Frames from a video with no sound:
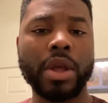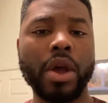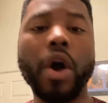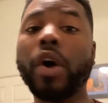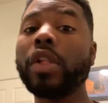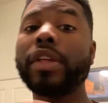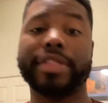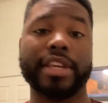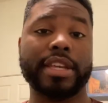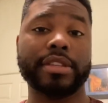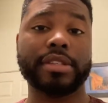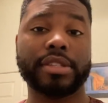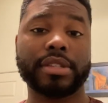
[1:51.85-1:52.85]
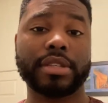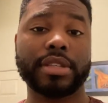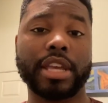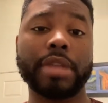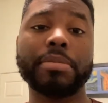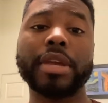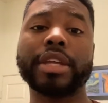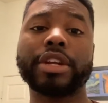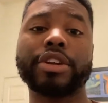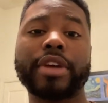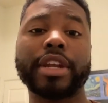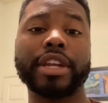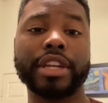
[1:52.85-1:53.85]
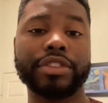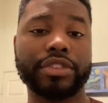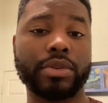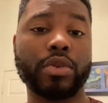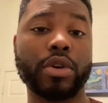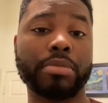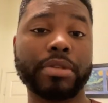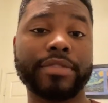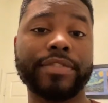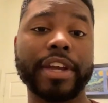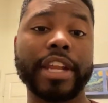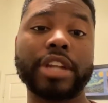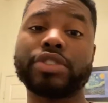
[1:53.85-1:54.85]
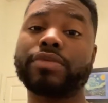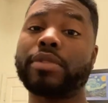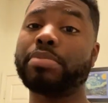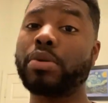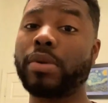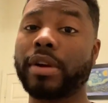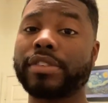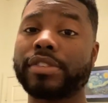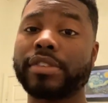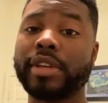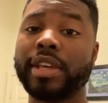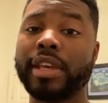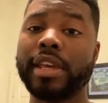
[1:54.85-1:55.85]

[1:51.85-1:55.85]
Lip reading: All of these can be integrated into corporate financial reports.